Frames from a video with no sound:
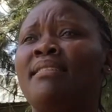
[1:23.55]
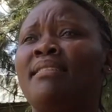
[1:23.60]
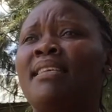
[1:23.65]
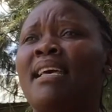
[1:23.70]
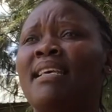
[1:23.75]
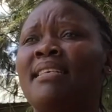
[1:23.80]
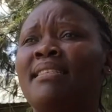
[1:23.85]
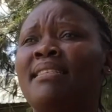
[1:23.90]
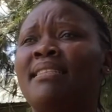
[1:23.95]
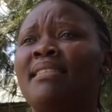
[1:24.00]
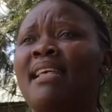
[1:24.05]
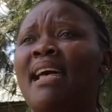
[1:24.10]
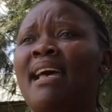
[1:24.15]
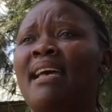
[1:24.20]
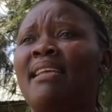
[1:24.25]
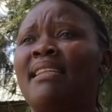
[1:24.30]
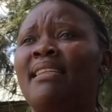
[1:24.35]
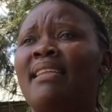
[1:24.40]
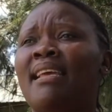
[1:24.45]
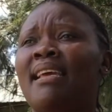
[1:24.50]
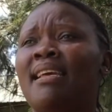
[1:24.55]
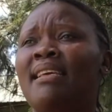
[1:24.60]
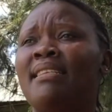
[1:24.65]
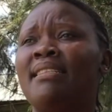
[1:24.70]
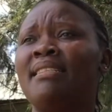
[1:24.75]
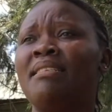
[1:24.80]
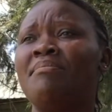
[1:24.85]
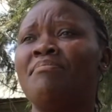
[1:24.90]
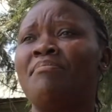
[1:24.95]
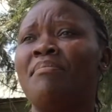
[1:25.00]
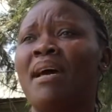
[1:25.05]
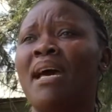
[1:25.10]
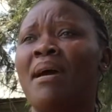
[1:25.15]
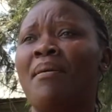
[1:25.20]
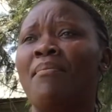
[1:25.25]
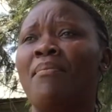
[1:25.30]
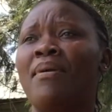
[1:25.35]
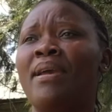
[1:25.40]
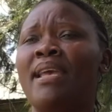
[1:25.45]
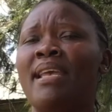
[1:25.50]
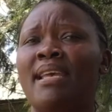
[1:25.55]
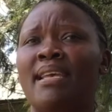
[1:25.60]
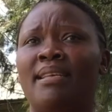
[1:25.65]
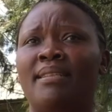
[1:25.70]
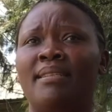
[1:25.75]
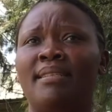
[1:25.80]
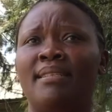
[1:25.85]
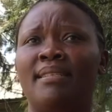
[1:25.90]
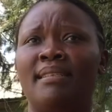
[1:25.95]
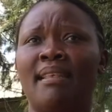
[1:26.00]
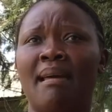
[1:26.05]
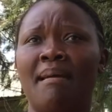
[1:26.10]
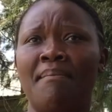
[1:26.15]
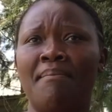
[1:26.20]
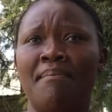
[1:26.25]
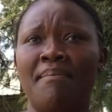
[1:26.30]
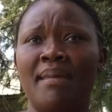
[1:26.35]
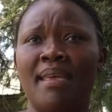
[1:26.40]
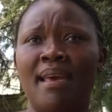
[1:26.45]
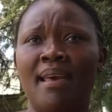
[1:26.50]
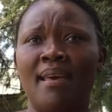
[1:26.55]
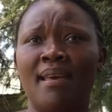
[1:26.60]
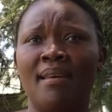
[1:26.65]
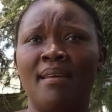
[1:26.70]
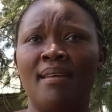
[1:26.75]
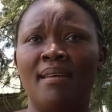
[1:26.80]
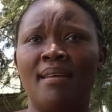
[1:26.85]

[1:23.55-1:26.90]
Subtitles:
Tanzania, Zimbabwe and Zambia.